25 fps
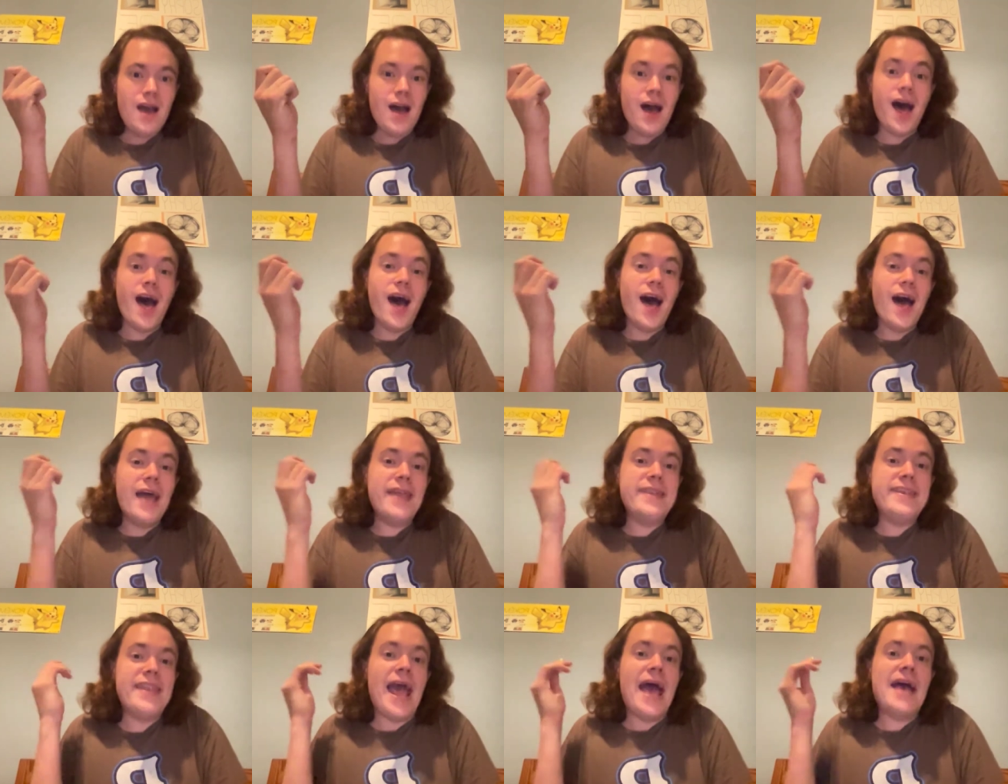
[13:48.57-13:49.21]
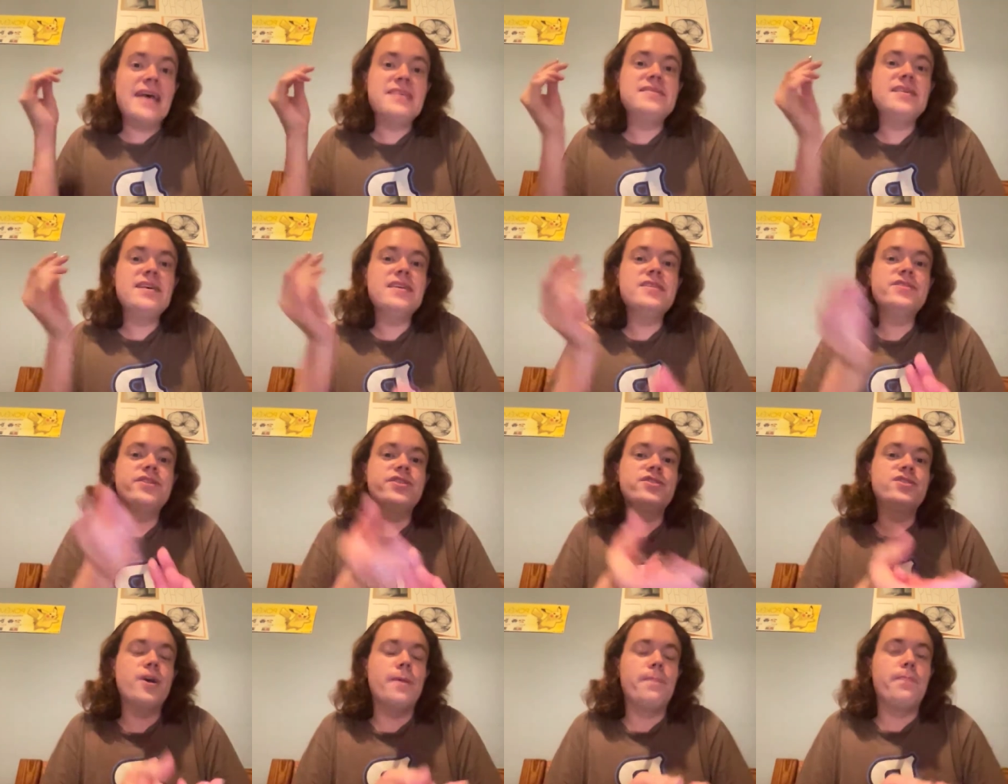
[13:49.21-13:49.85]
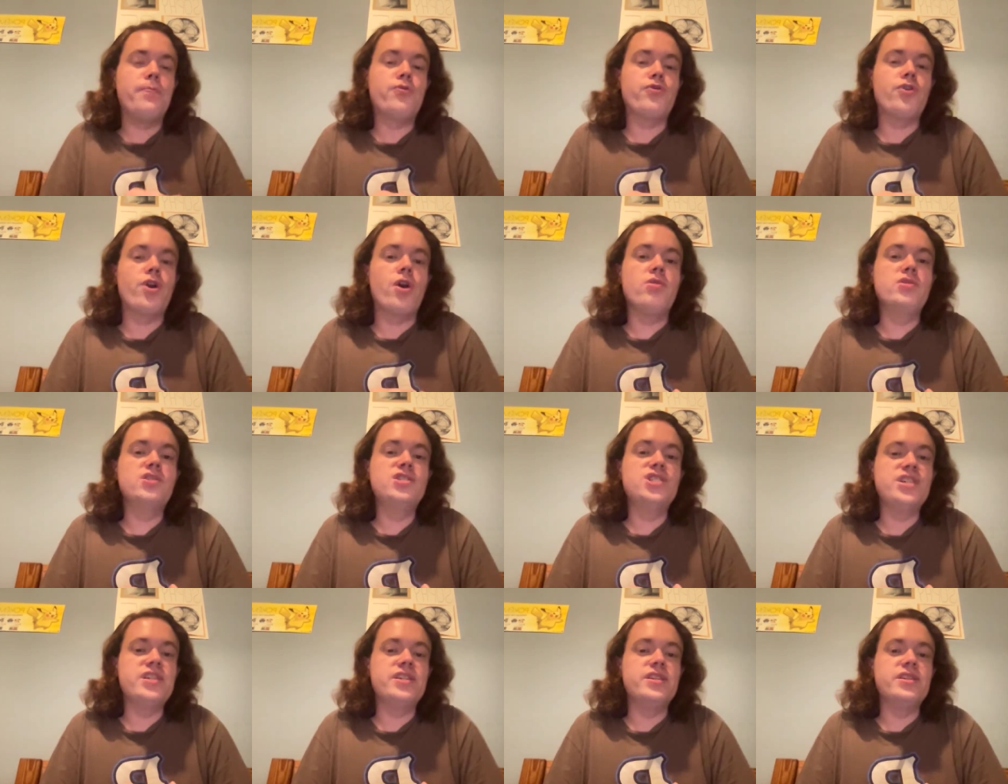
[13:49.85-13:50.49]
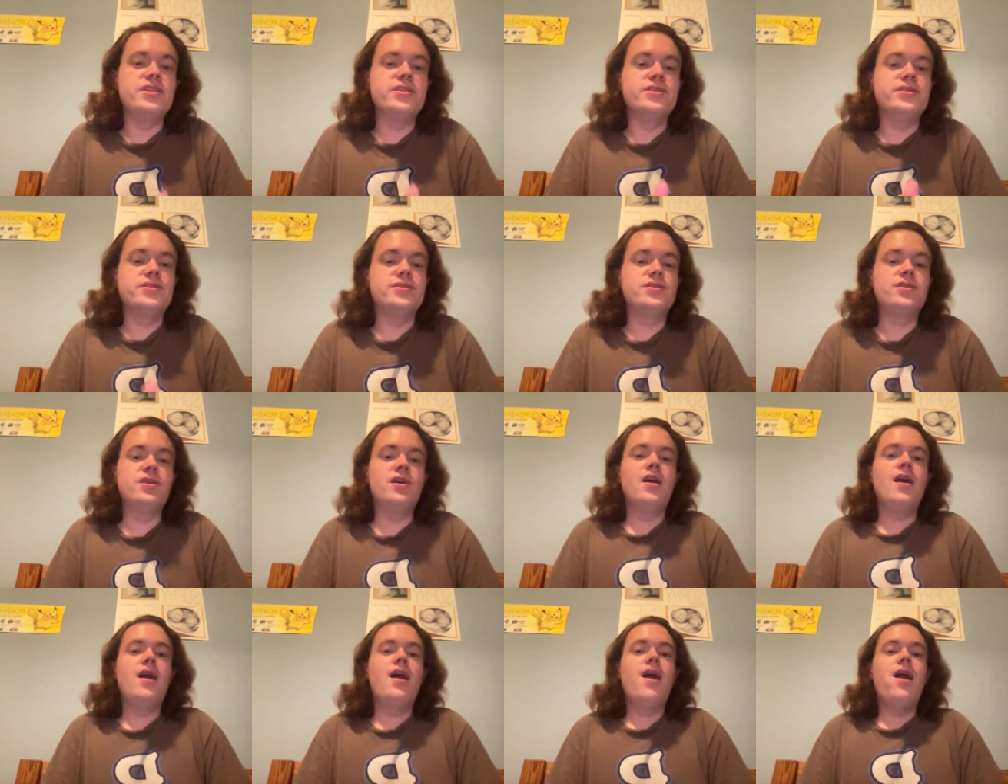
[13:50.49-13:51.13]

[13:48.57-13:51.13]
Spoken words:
And Nasseh just approaches.